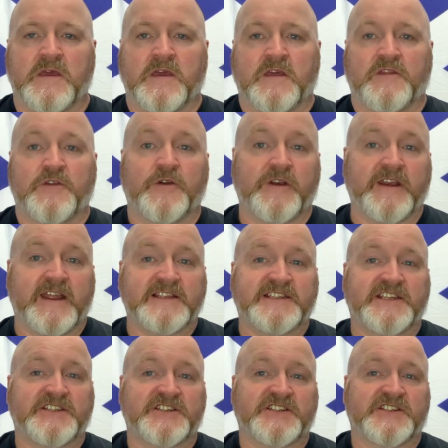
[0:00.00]
The
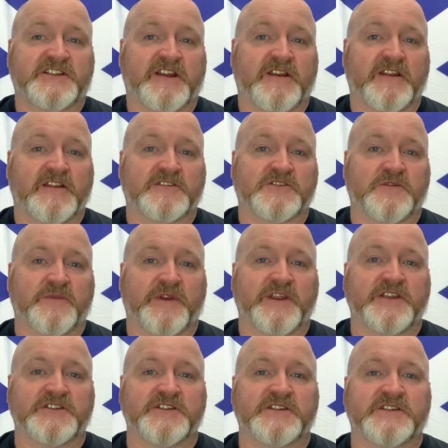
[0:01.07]
organisation started its
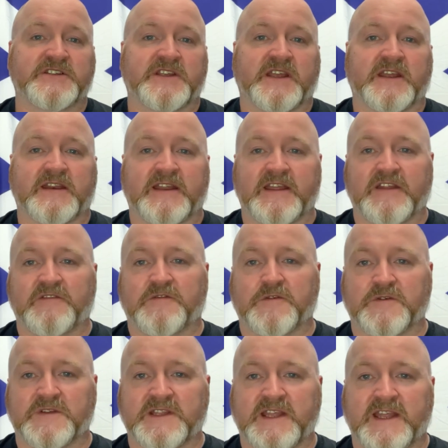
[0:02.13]
operations in
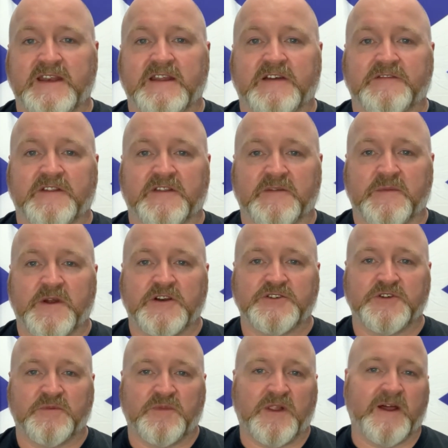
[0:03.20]
1948. After the
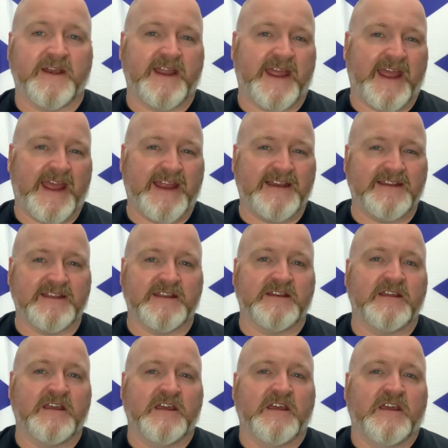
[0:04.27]
Marshall Plan ended,
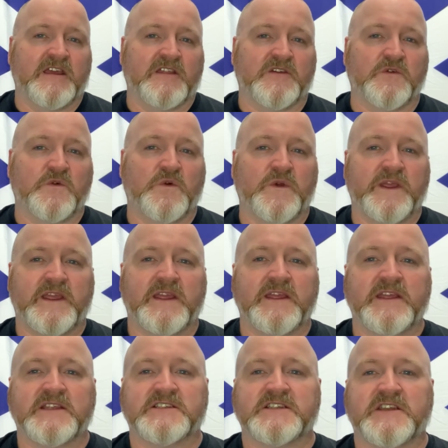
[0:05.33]
the
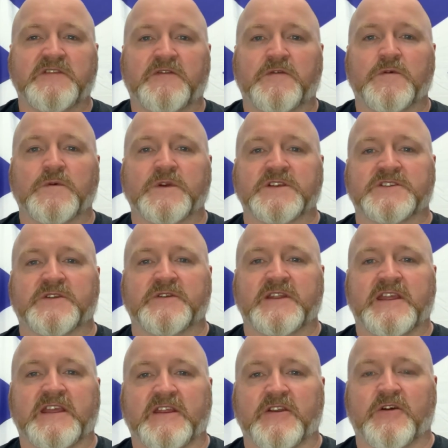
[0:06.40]
OEEC focused on
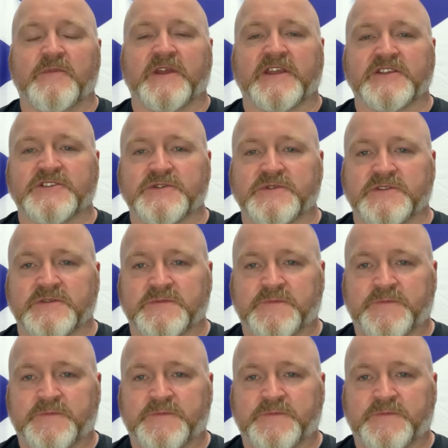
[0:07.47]
economic issues.